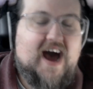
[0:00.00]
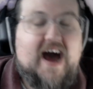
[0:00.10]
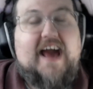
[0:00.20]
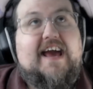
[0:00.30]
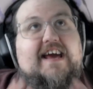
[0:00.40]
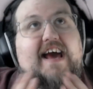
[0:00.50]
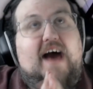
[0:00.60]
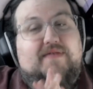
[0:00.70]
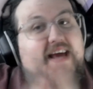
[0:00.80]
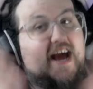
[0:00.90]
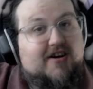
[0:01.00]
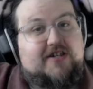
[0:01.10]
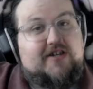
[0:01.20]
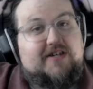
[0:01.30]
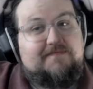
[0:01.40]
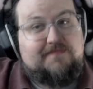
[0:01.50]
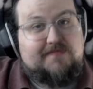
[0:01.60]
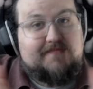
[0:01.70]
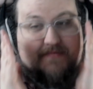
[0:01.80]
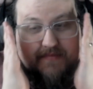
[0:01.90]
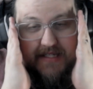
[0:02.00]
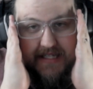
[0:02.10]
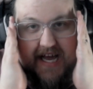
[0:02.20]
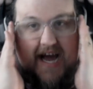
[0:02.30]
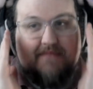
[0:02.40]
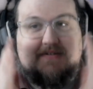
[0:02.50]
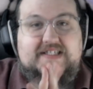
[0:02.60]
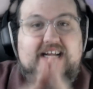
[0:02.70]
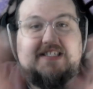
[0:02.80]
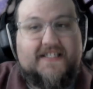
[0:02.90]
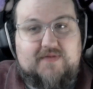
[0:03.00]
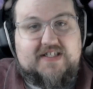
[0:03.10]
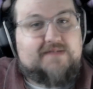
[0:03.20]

I have a character. I have a sense of what's